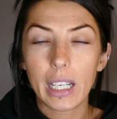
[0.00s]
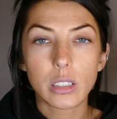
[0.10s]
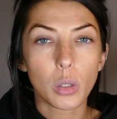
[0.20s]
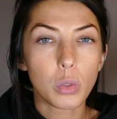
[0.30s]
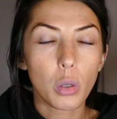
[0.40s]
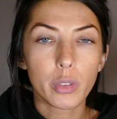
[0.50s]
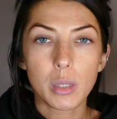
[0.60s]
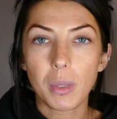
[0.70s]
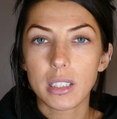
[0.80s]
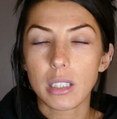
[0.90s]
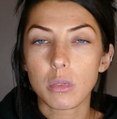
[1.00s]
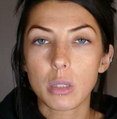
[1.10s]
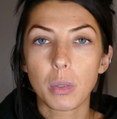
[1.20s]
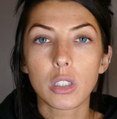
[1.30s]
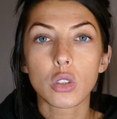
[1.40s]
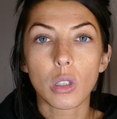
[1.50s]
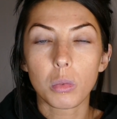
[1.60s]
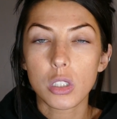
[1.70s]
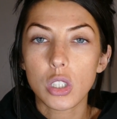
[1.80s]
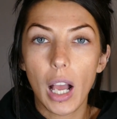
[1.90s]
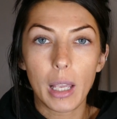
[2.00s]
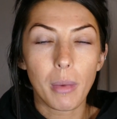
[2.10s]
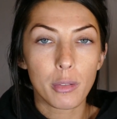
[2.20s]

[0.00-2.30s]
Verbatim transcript: And I don't know if it's because I'm just putting so much time,